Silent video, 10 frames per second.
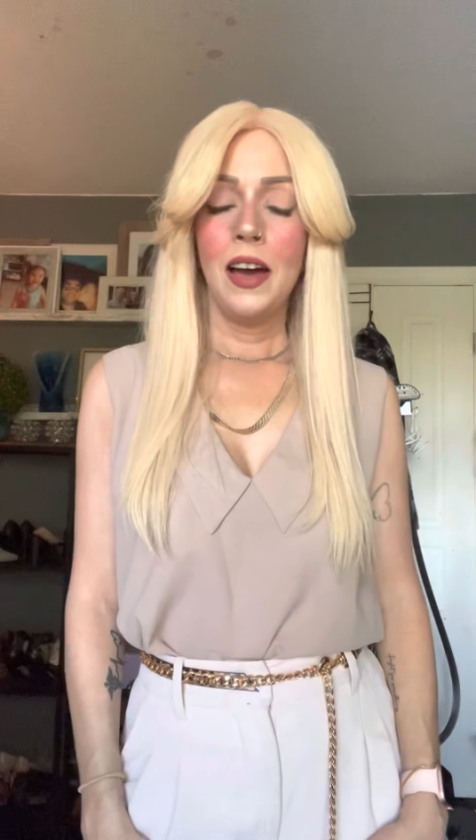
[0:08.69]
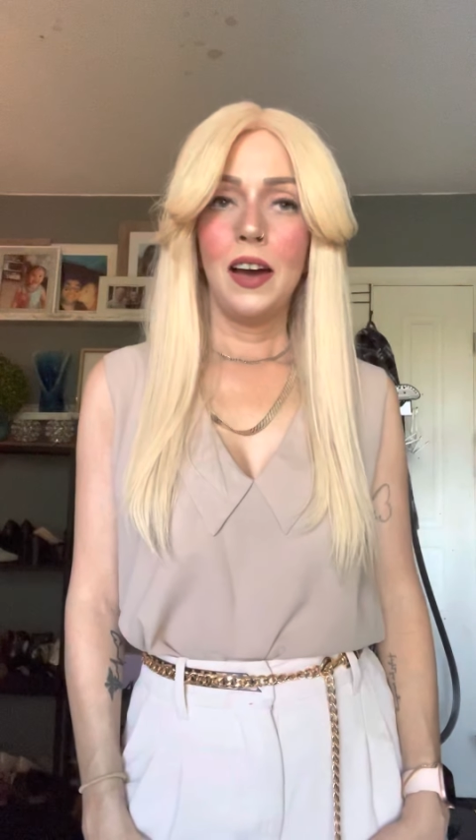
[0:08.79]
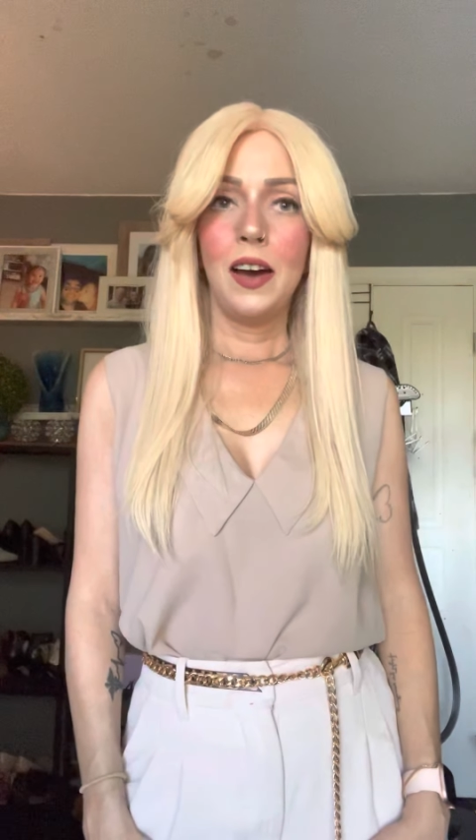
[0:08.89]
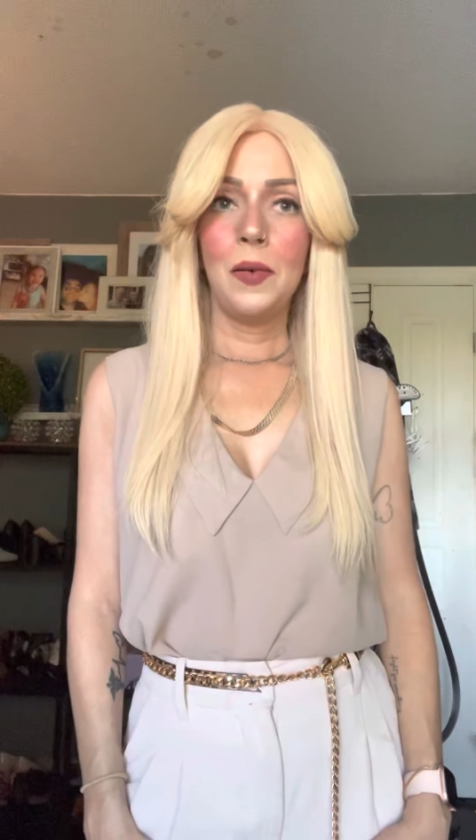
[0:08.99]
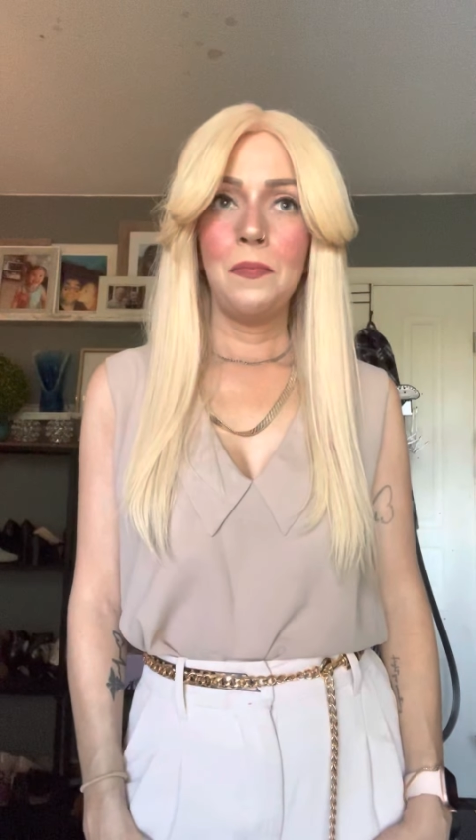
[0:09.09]

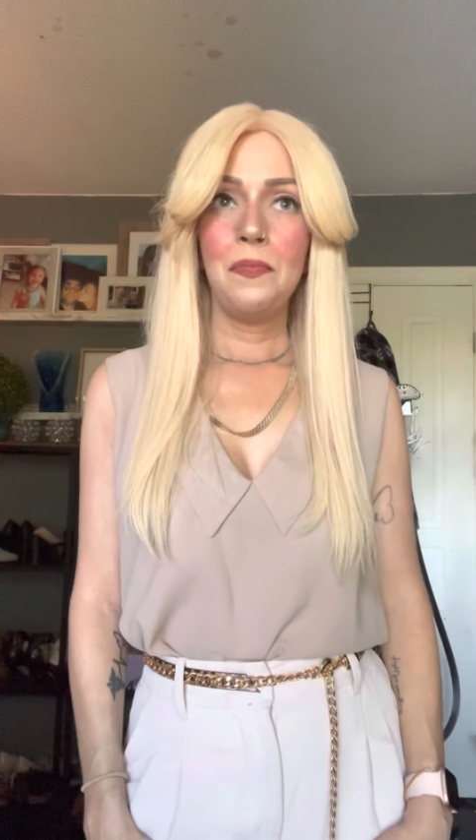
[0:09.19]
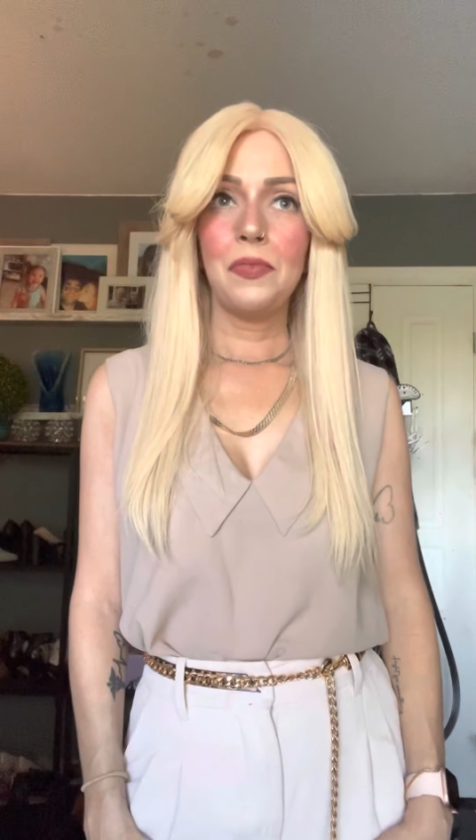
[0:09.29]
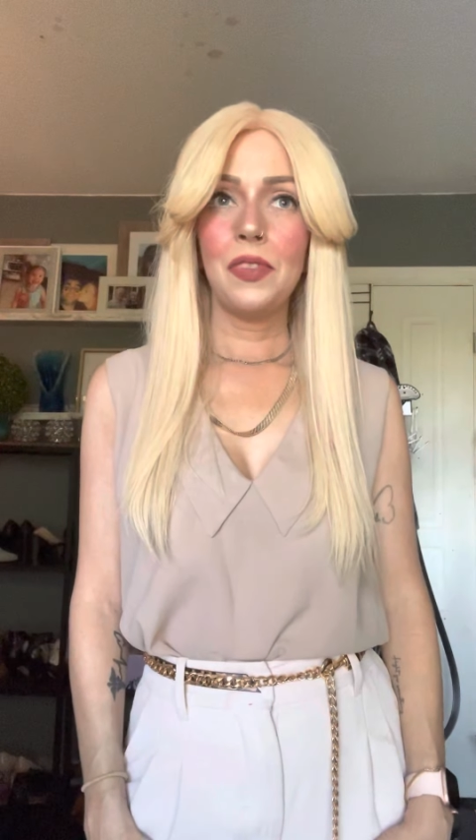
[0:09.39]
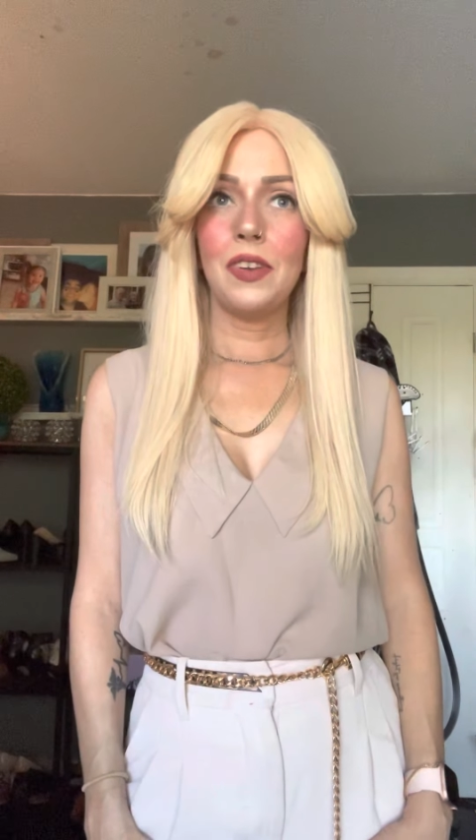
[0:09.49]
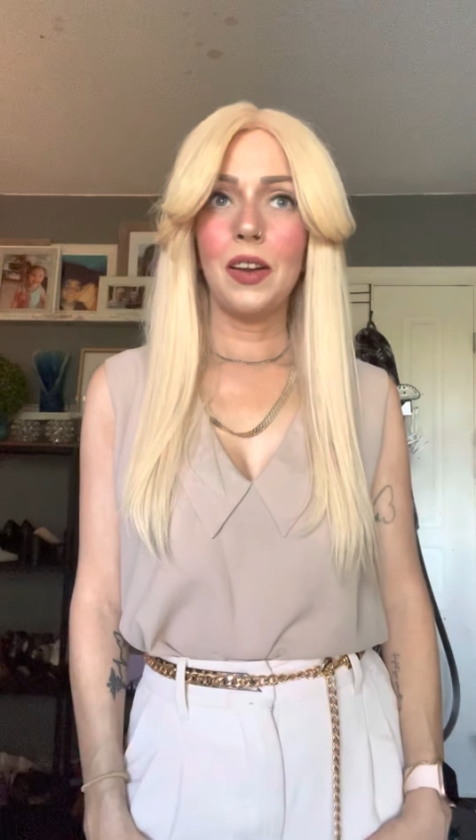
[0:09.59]
I'm
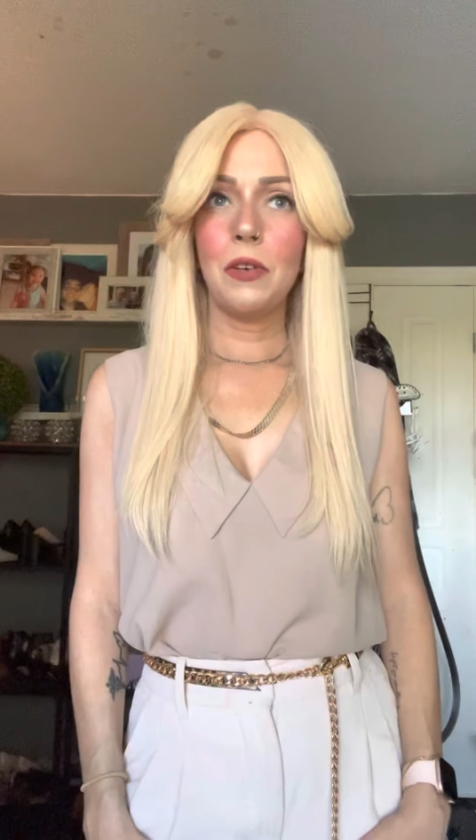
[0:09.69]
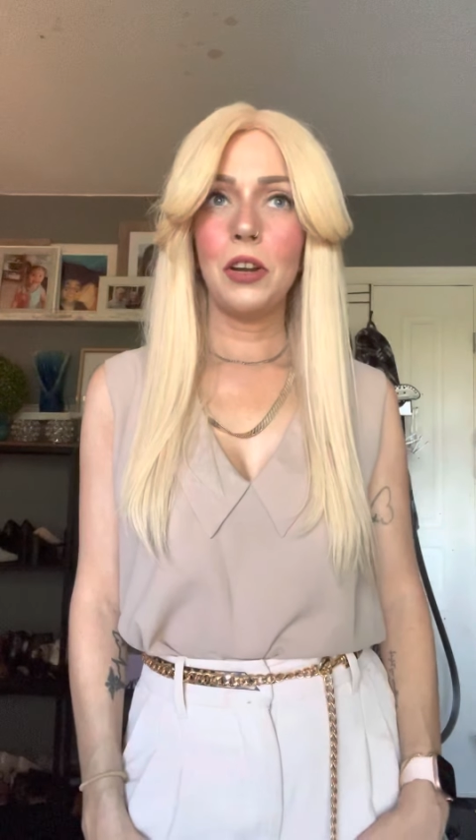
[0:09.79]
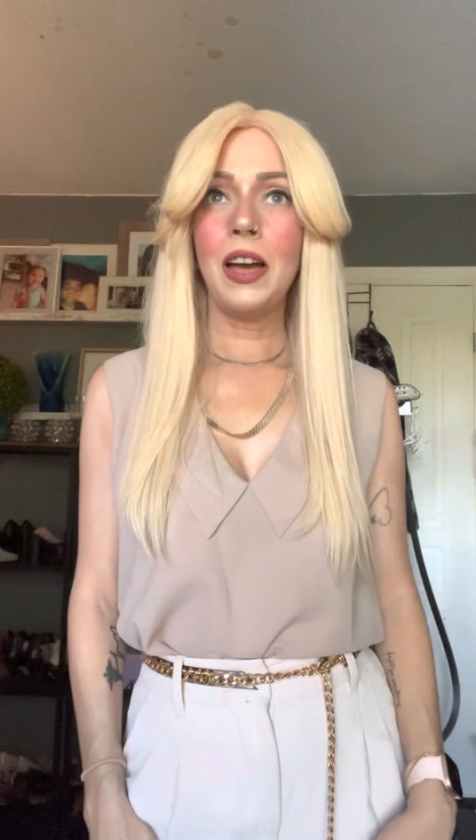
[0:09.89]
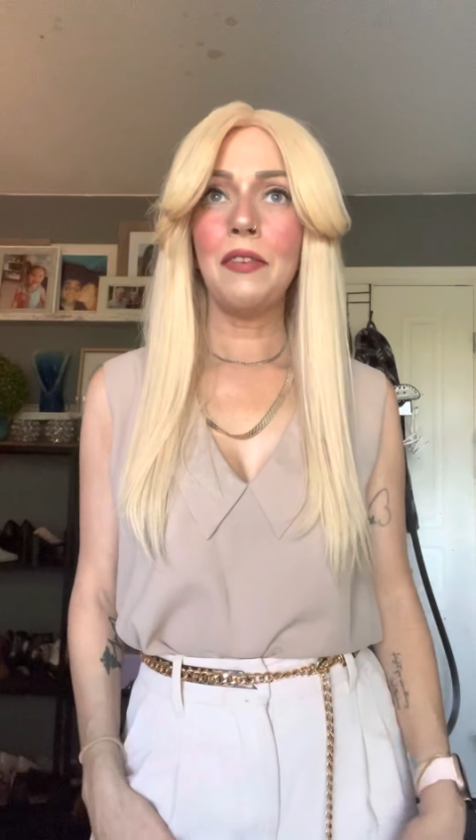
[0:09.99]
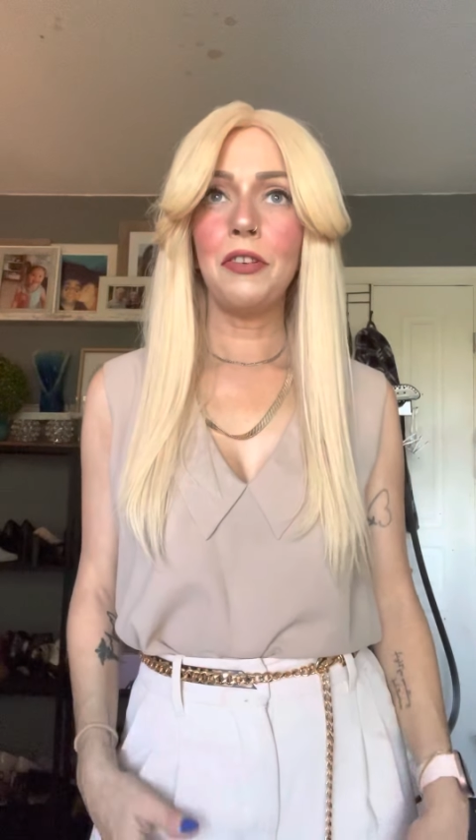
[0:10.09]

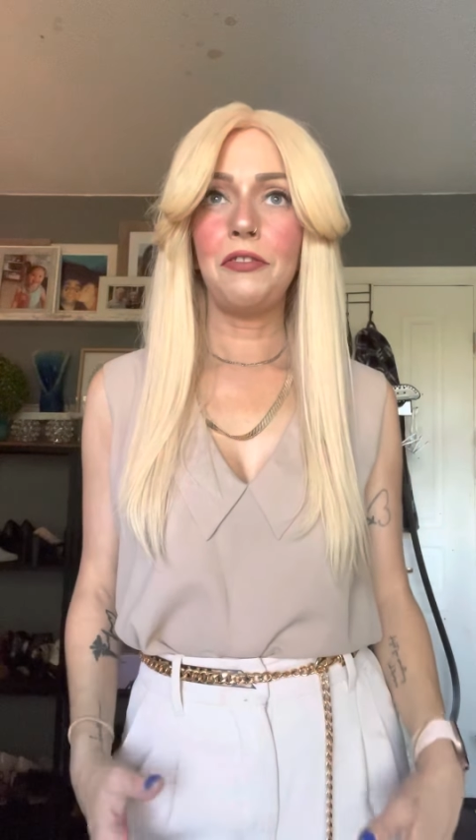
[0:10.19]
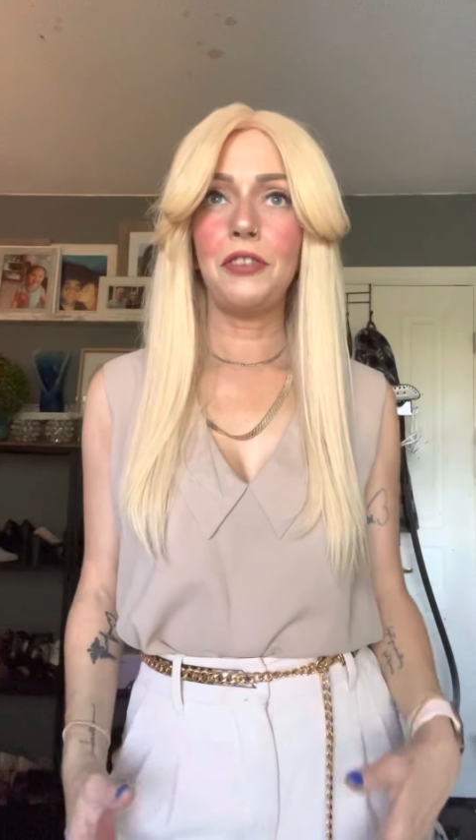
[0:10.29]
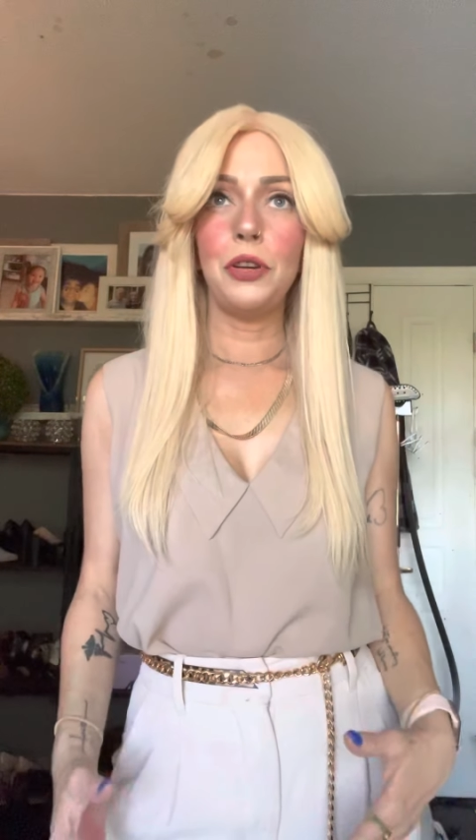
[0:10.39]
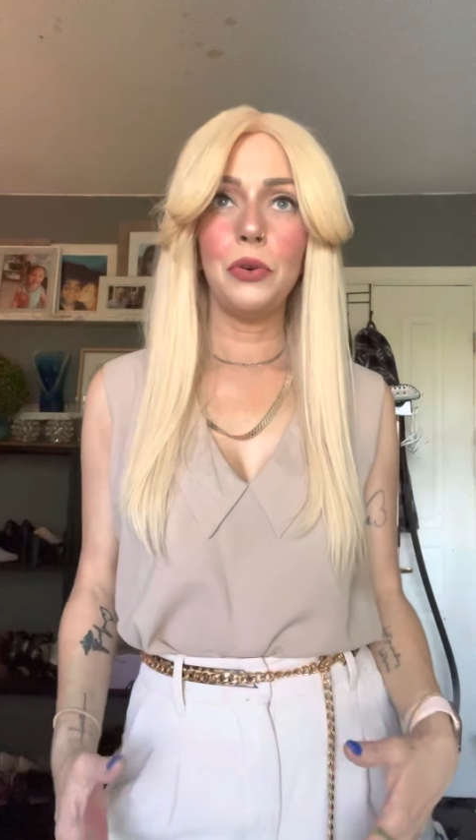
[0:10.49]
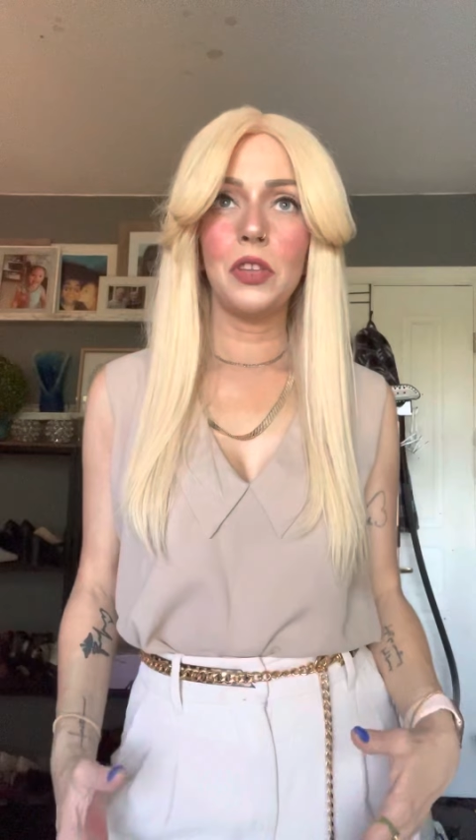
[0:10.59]
gonna have a
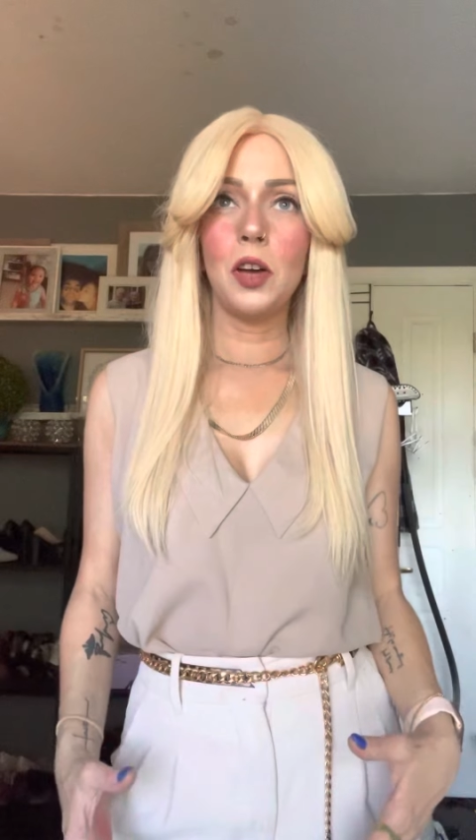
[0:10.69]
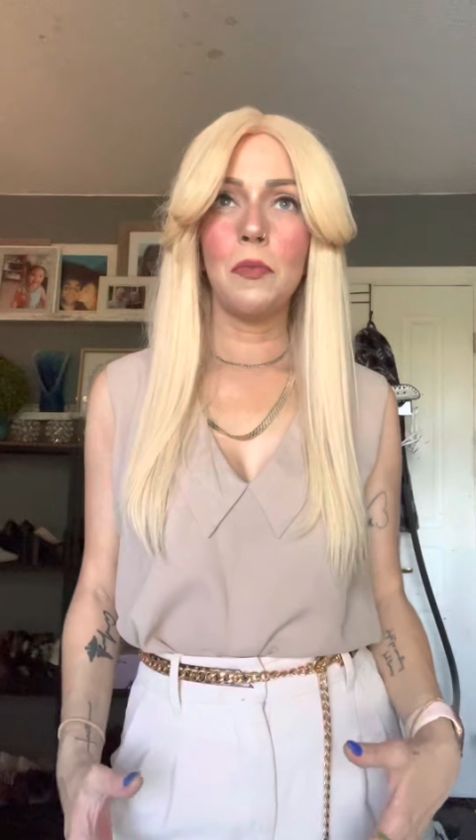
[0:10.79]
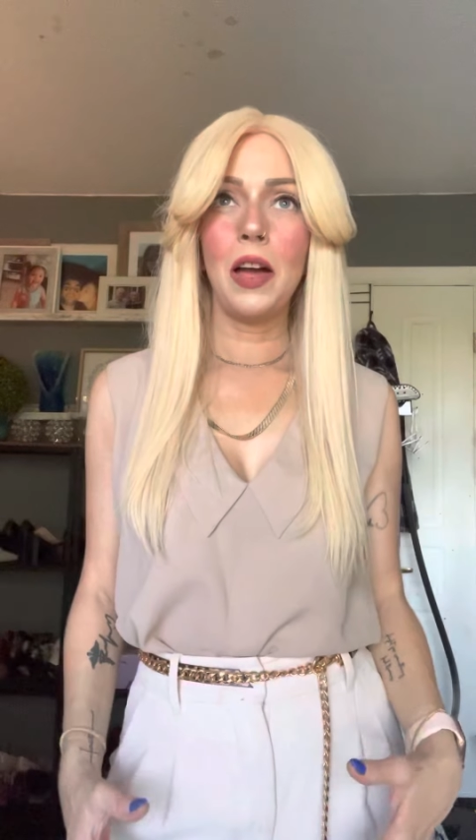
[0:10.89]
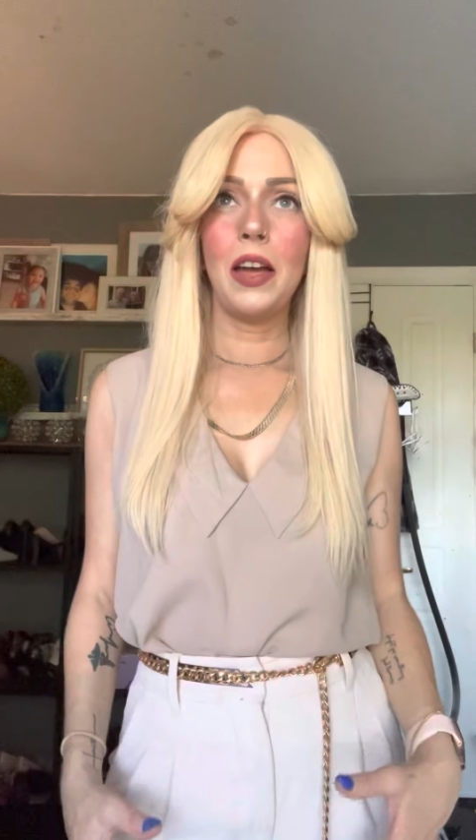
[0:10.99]
few of them.